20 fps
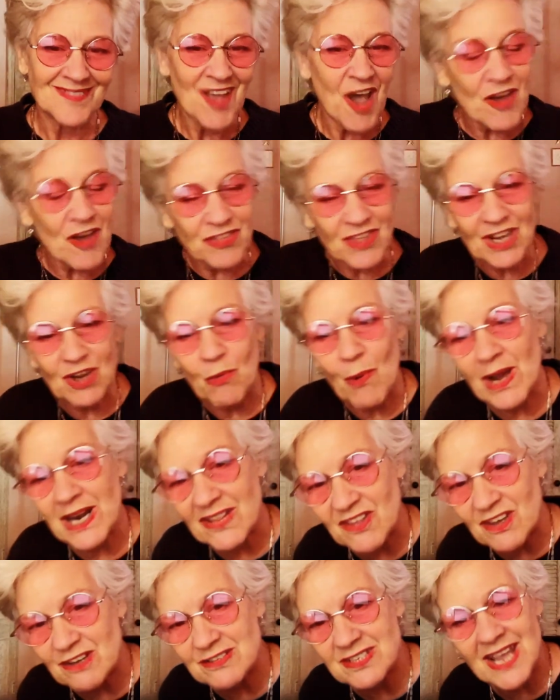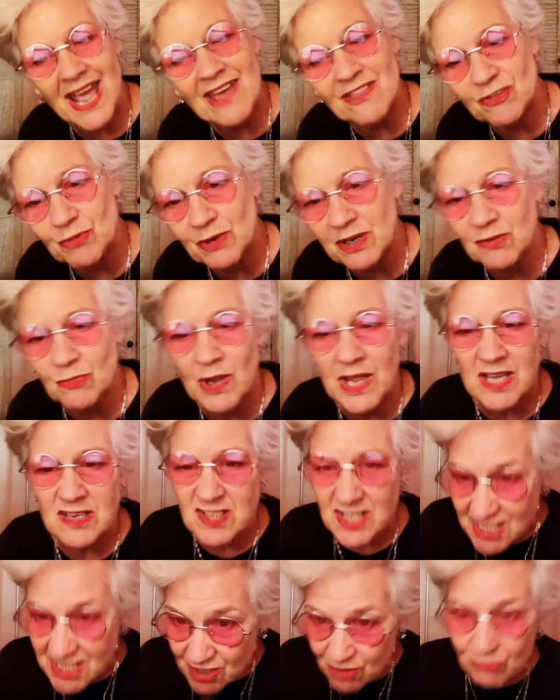"I think one of those Catherine wheels
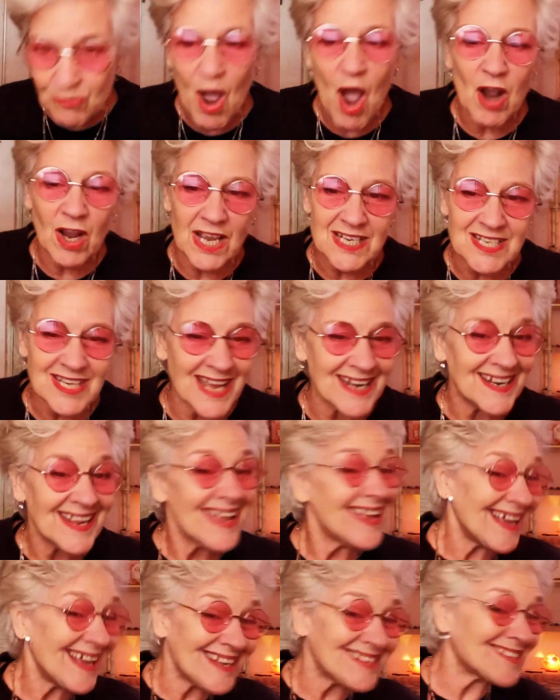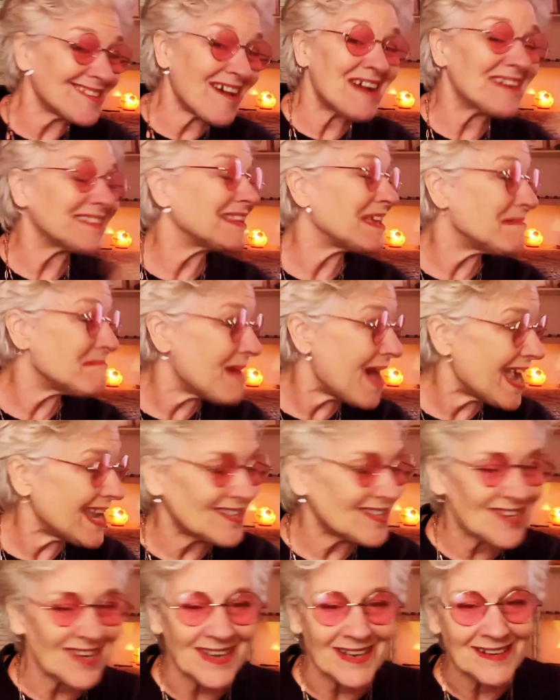hit a rocket, and it's like they
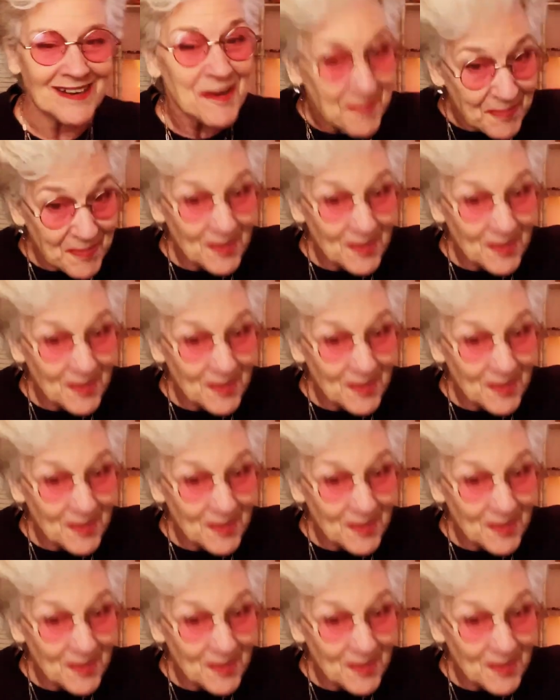made it.